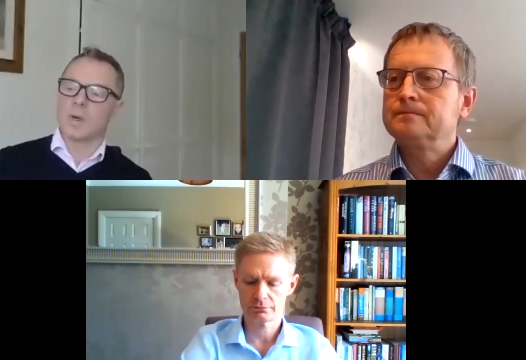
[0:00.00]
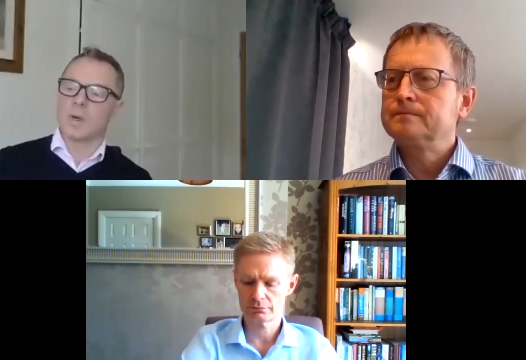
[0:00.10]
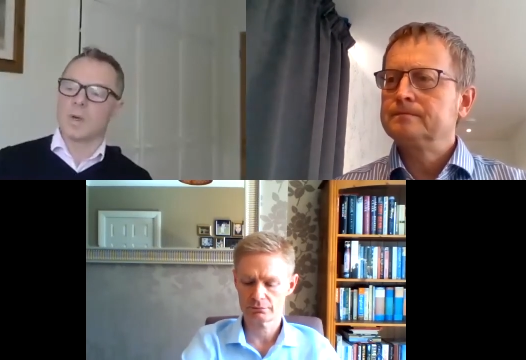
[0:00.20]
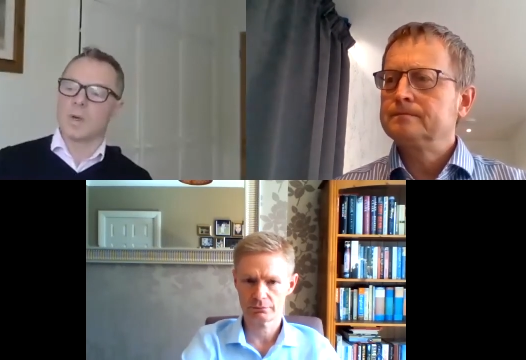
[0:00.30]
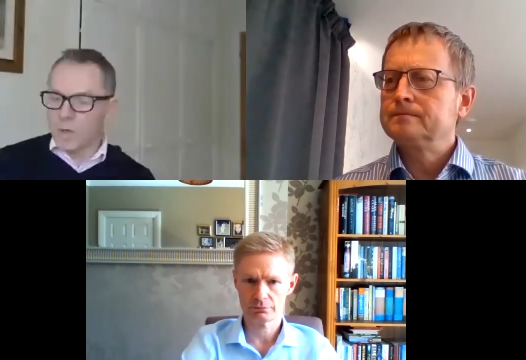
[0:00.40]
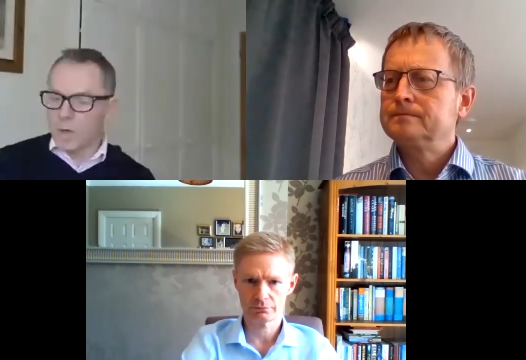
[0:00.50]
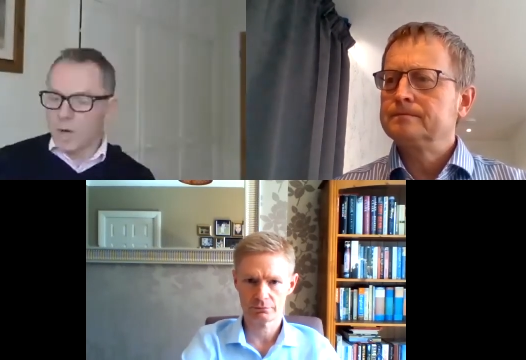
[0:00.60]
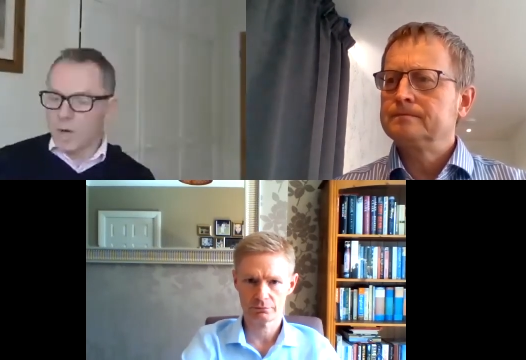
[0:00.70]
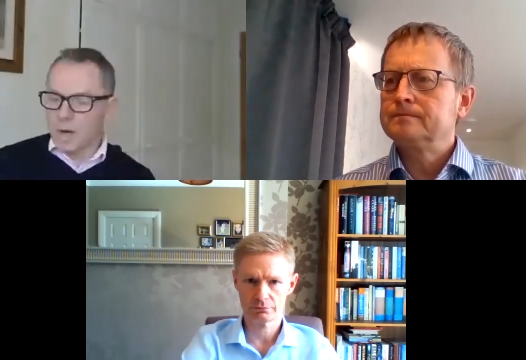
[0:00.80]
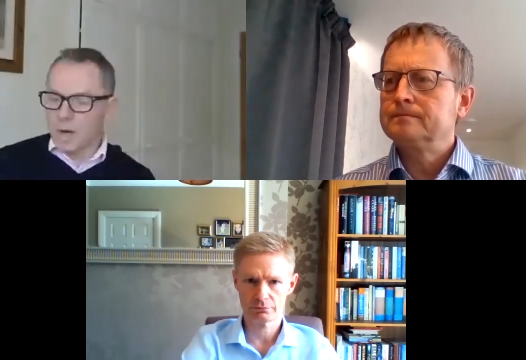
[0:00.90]
Speaker 1: I'm co
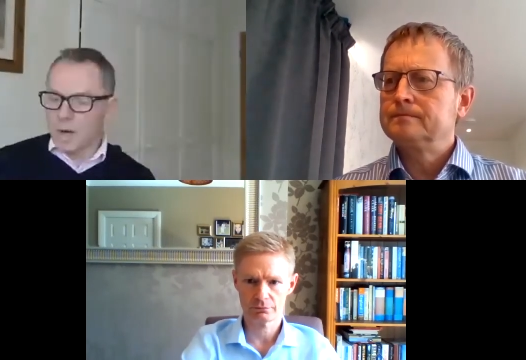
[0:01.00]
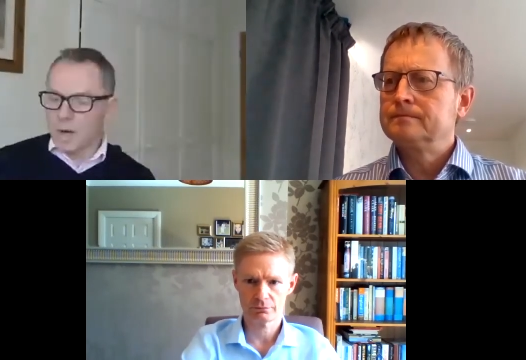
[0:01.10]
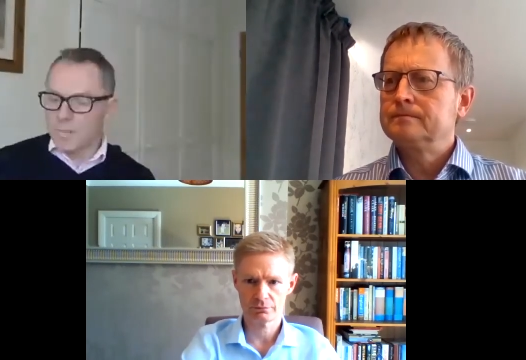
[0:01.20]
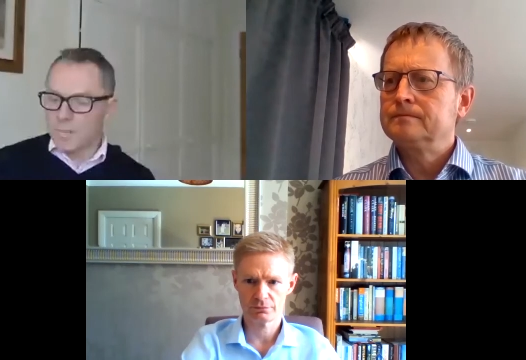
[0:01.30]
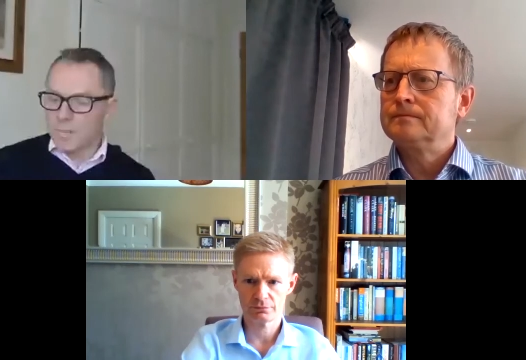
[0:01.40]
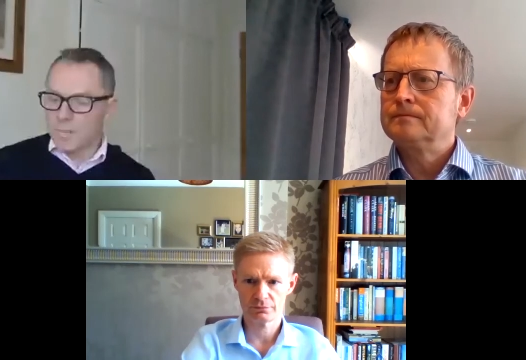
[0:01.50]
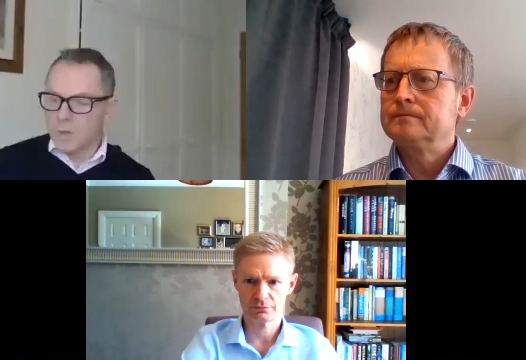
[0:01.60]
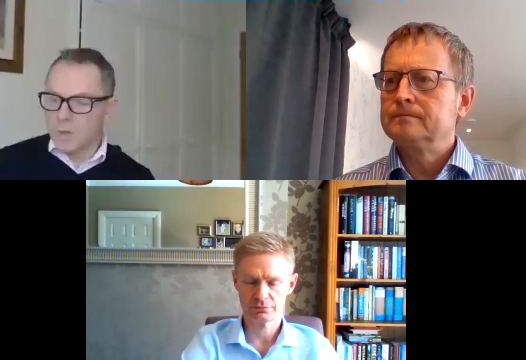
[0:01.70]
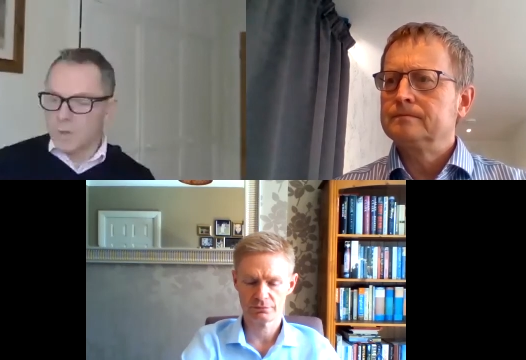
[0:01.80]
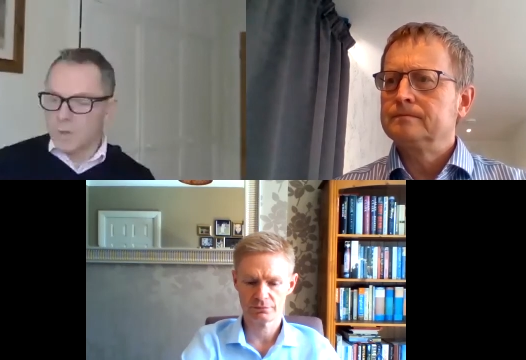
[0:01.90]
I'm conscious that
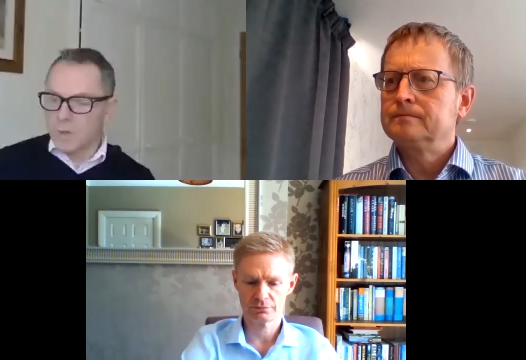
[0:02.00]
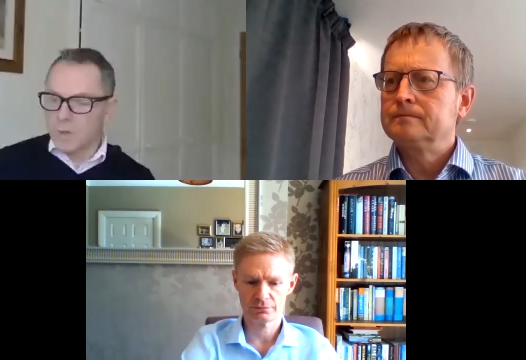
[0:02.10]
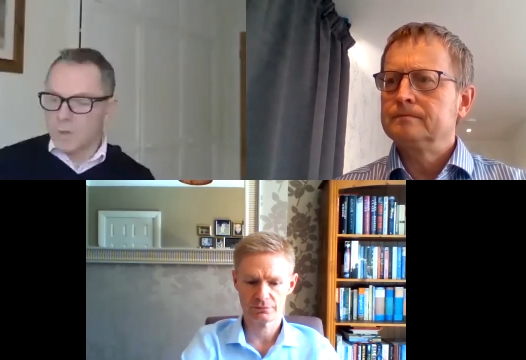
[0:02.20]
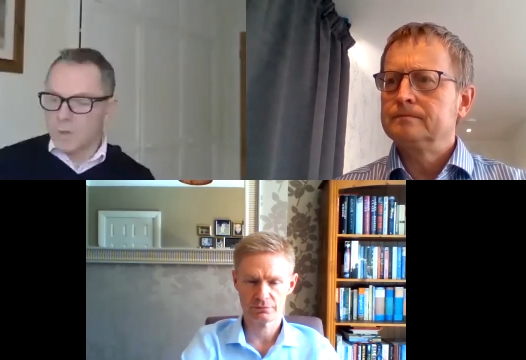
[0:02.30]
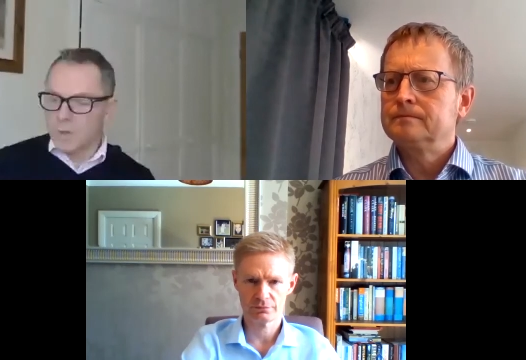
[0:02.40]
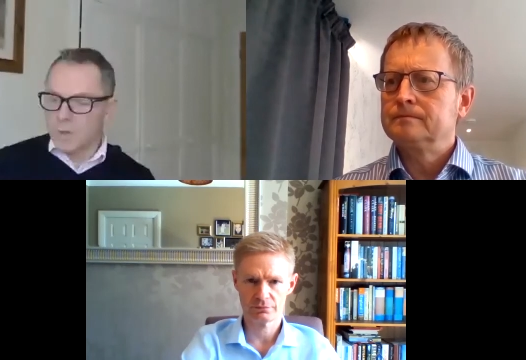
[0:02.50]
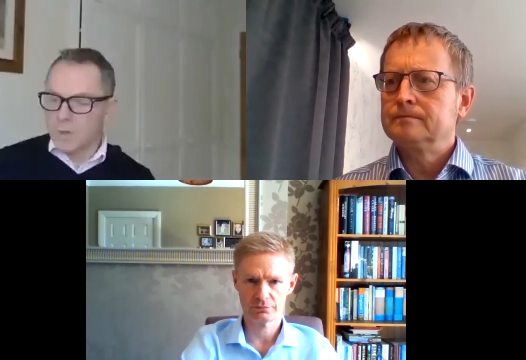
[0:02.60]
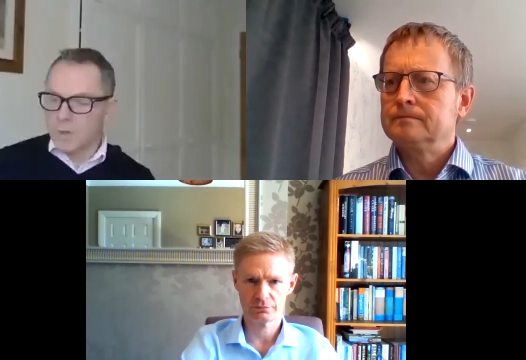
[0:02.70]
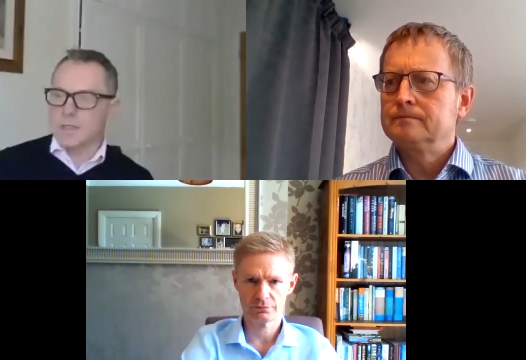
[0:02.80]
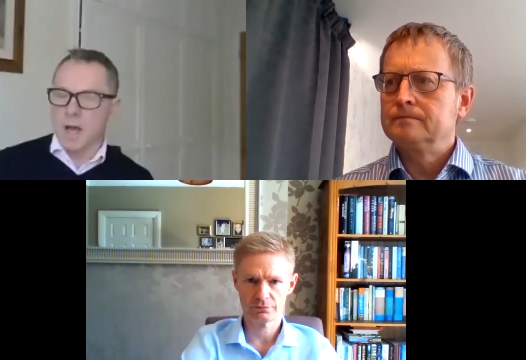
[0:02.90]
we are
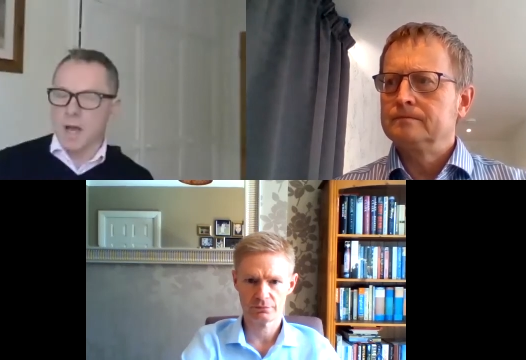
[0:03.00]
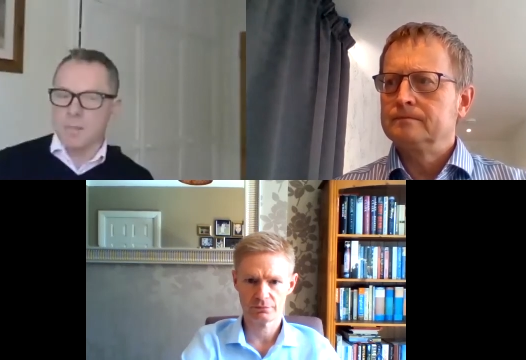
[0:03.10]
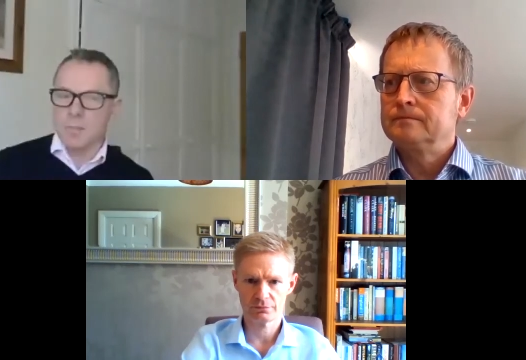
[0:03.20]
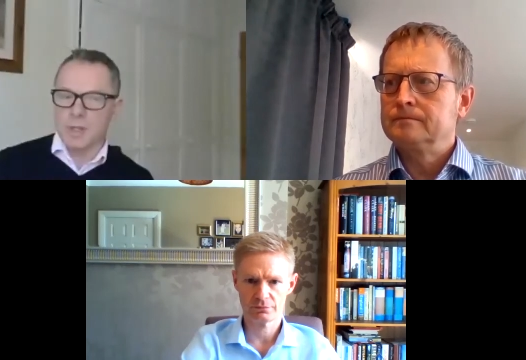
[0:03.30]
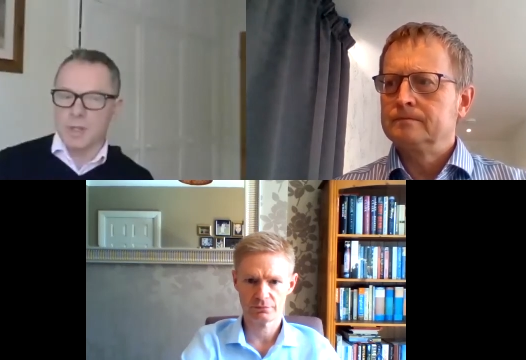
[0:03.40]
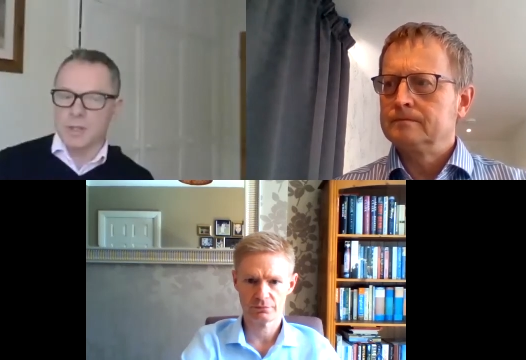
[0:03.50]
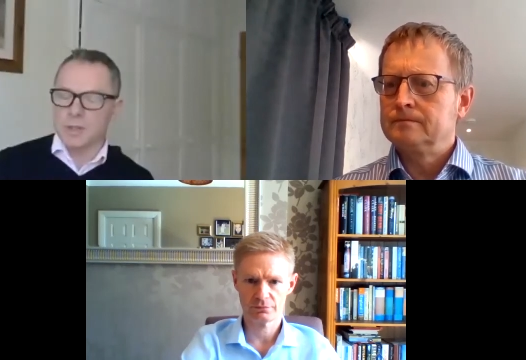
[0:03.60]
slightly over time,